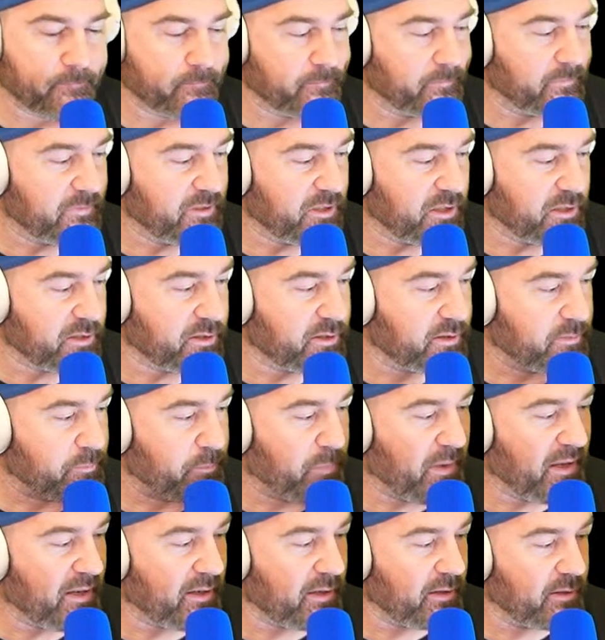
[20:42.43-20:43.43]
Just
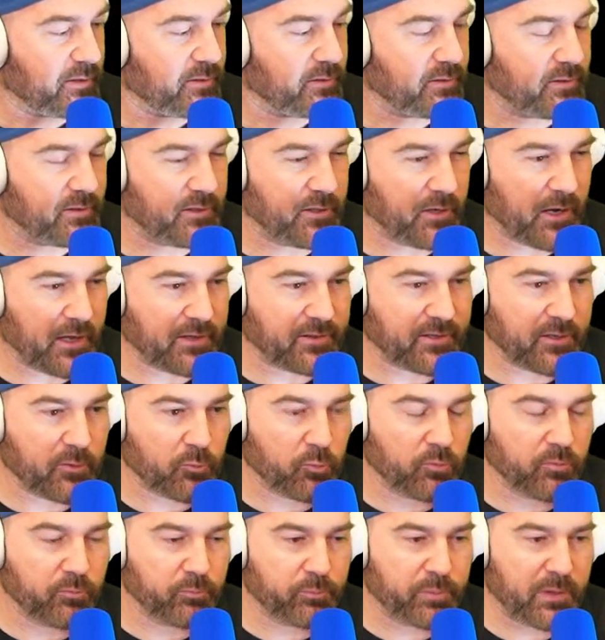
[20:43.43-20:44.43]
pick, I think
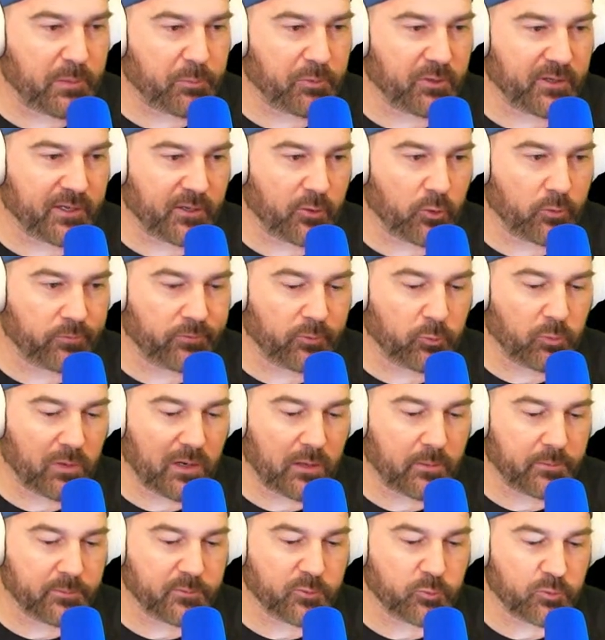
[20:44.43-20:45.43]
people get
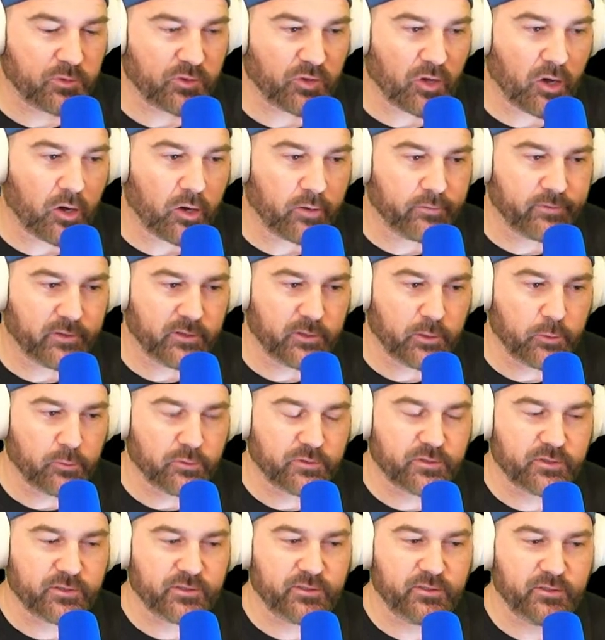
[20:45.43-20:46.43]
overwhelmed with all of the
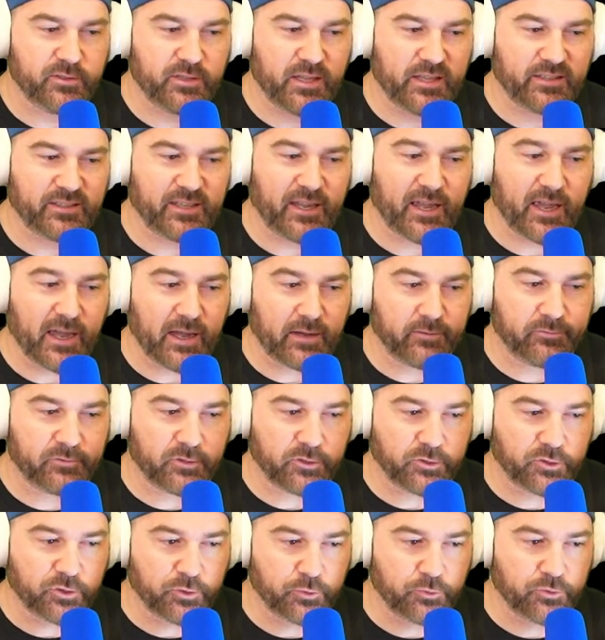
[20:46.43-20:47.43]
notes that they have to
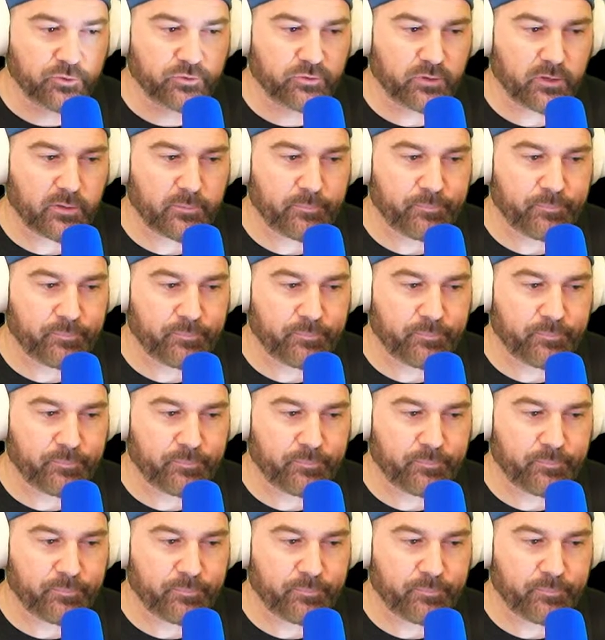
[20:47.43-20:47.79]
choose from,